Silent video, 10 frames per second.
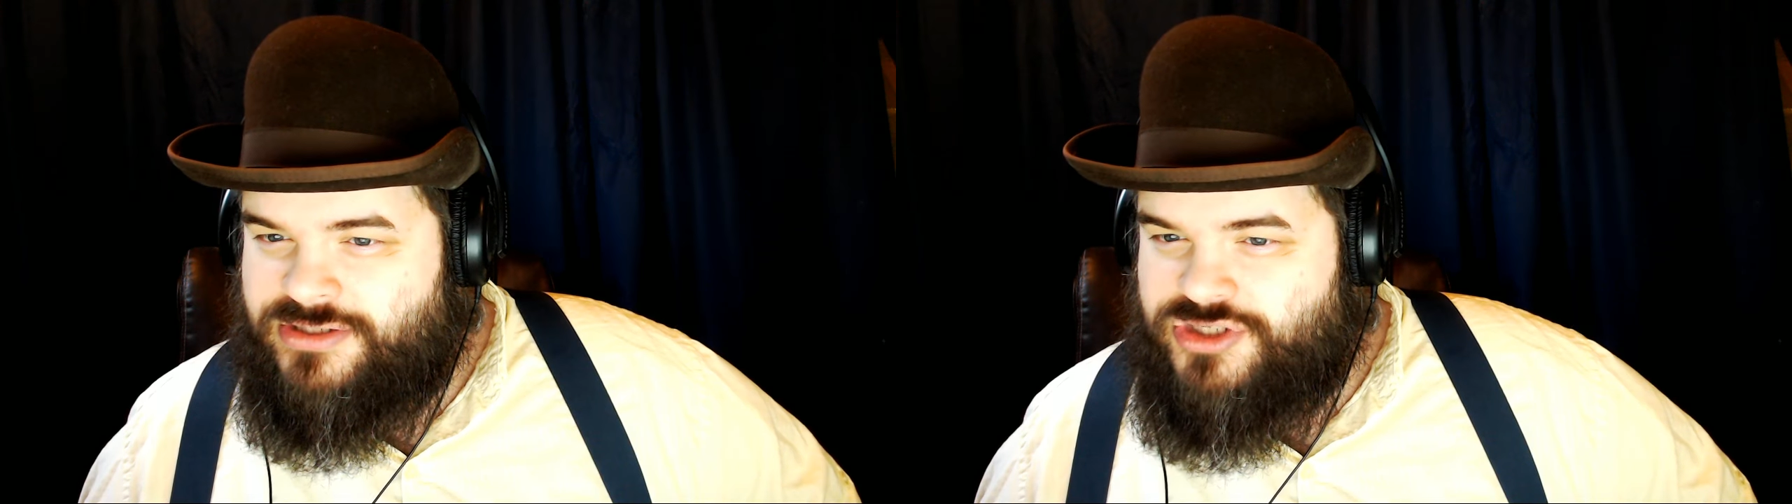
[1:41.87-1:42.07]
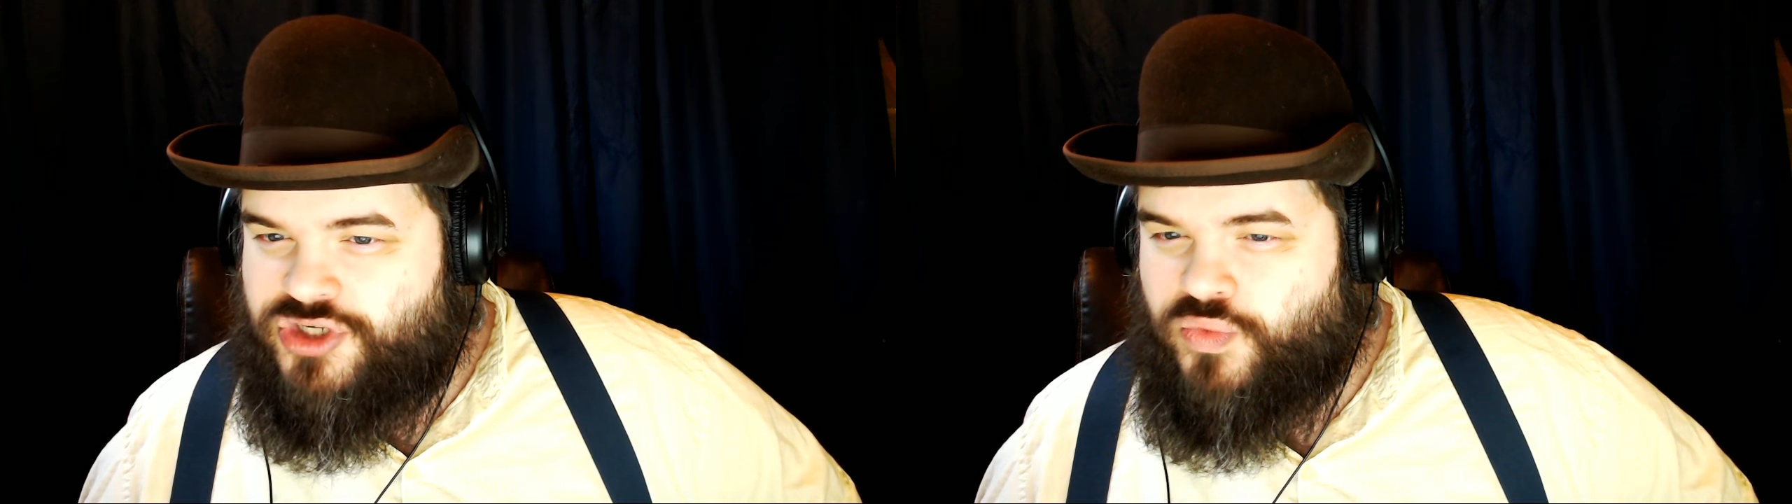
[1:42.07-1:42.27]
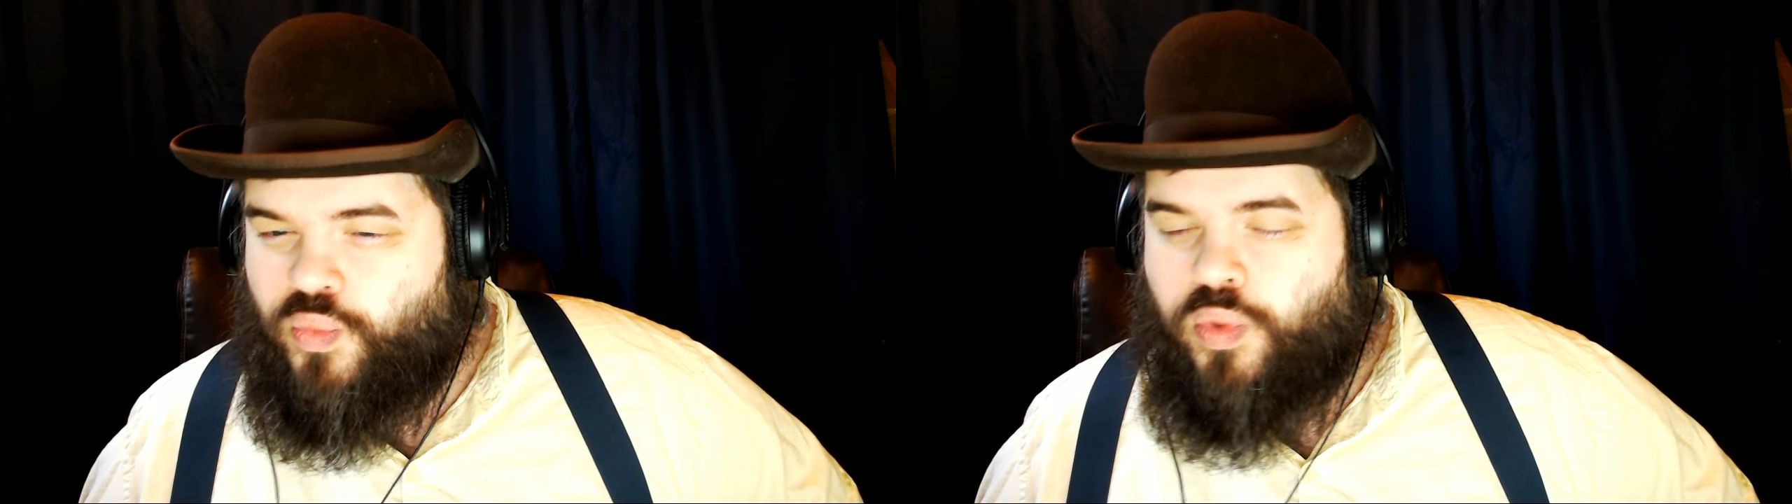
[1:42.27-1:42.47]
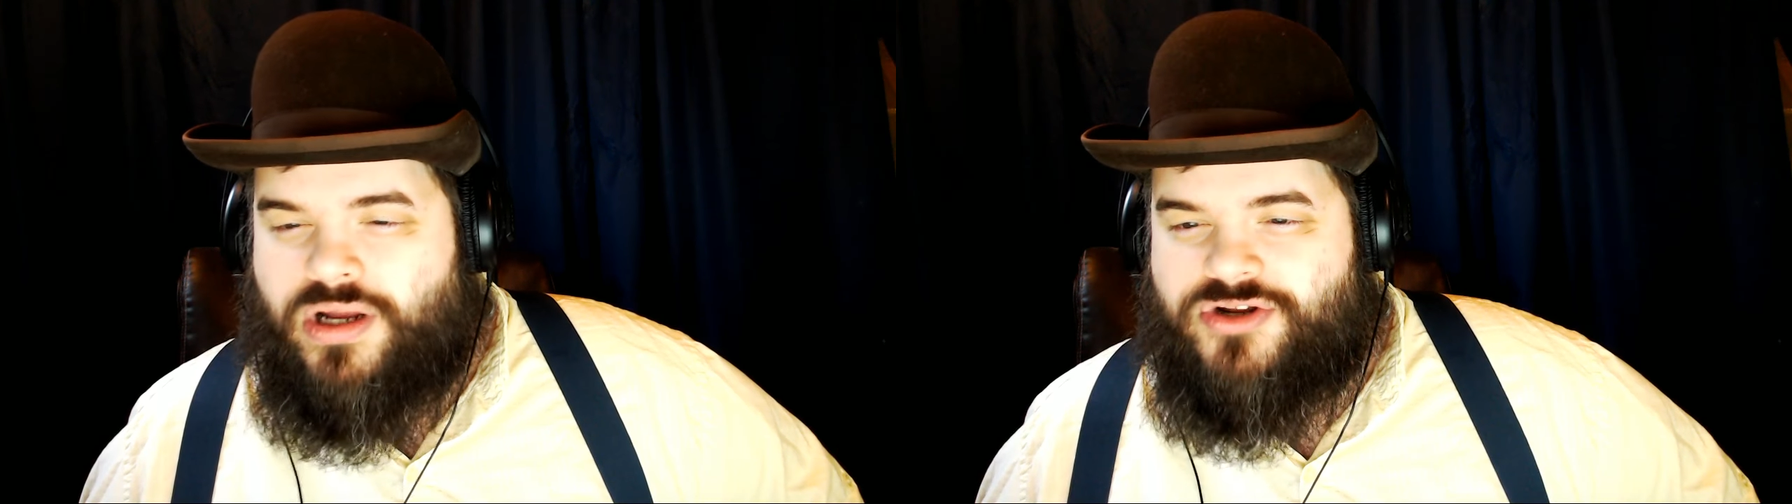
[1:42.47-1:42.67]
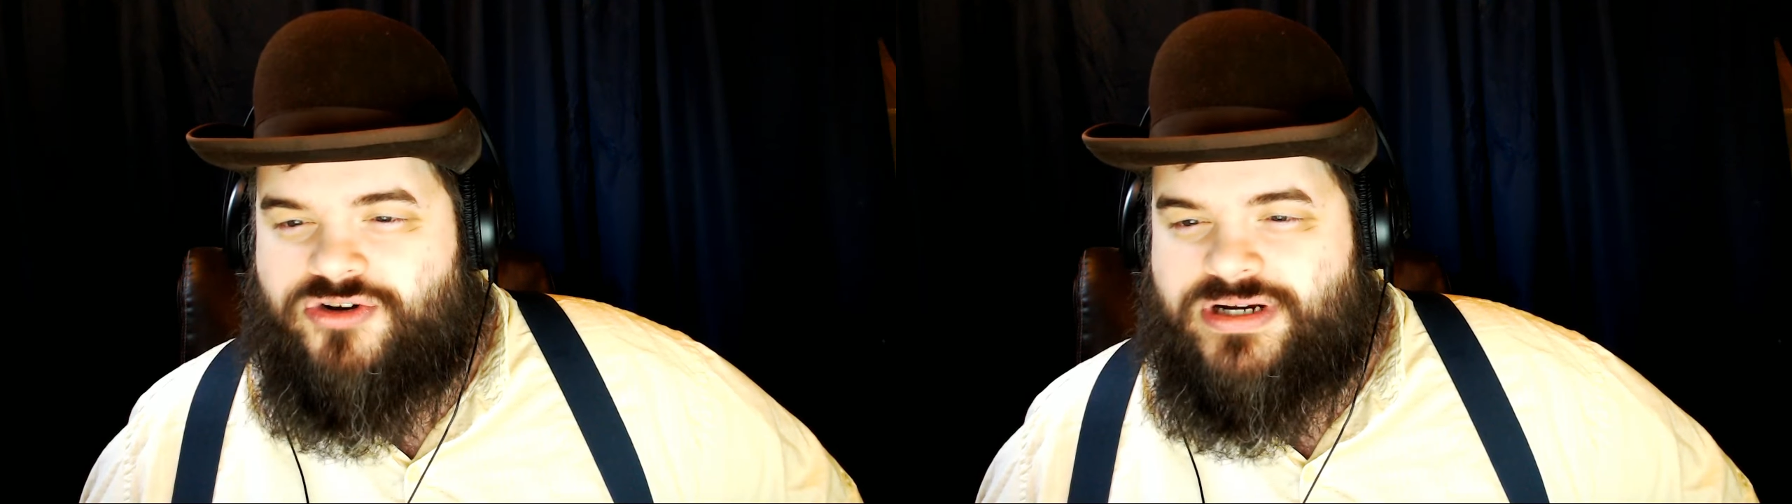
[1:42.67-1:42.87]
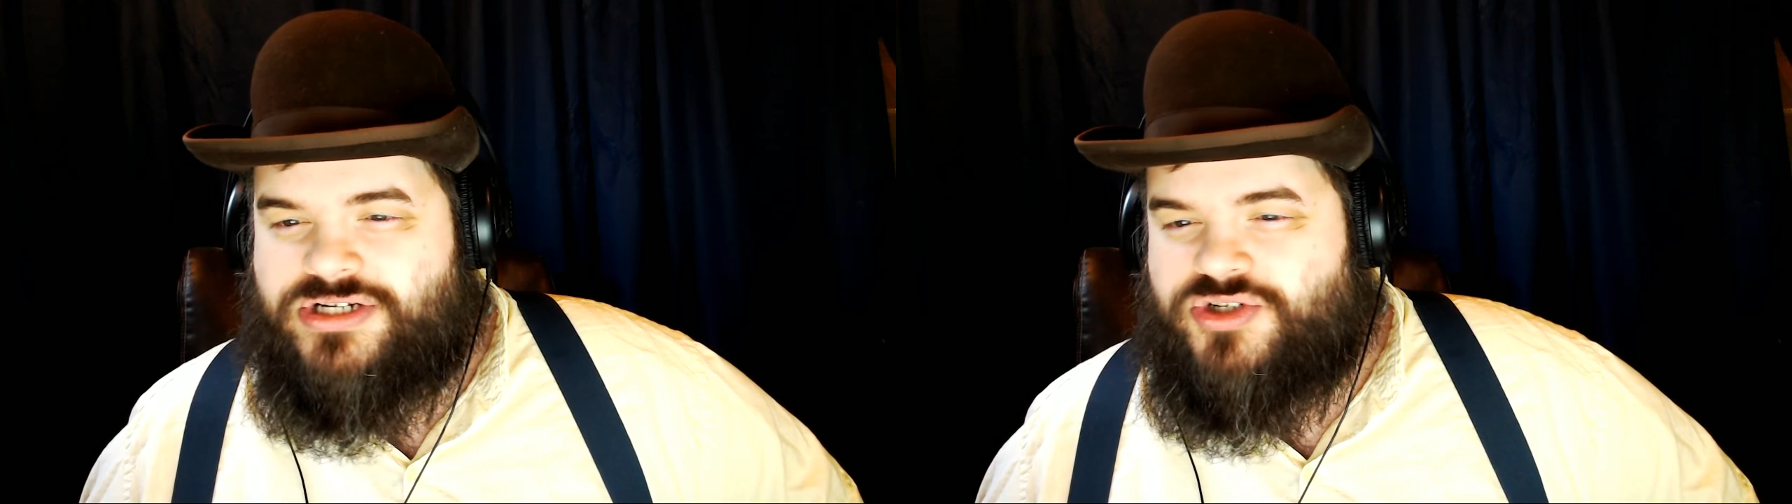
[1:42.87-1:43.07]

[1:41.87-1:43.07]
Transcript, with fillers: to wandering